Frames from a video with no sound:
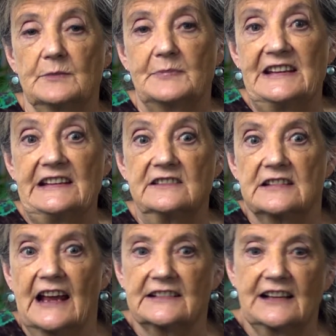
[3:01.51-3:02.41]
be
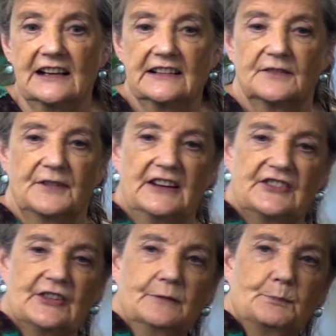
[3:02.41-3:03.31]
tactilely
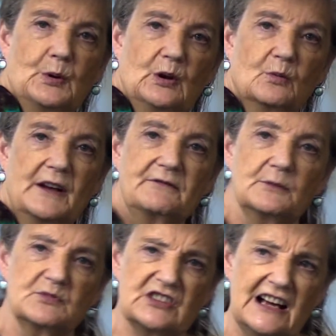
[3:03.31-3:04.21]
defensive, pull away
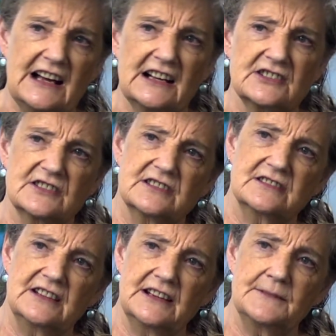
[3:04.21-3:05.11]
from touch.
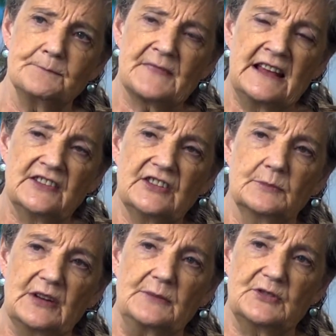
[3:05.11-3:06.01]
They
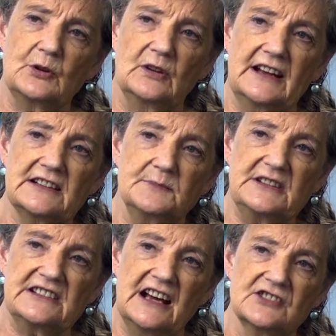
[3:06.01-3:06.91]
sometimes don't like to be
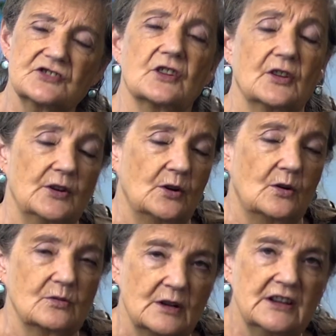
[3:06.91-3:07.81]
touched,
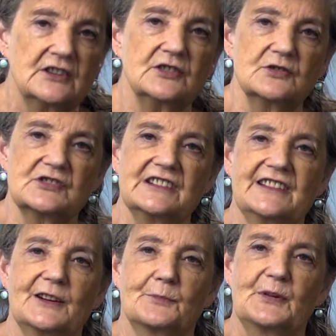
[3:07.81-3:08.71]
although usually
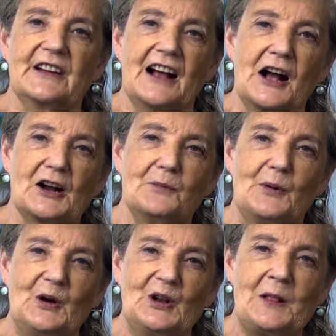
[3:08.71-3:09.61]
they're pretty
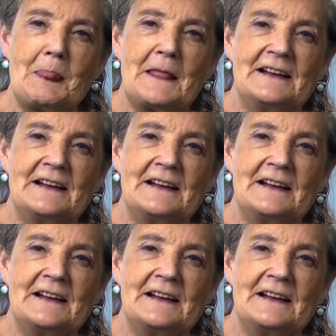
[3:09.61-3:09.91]
huggable.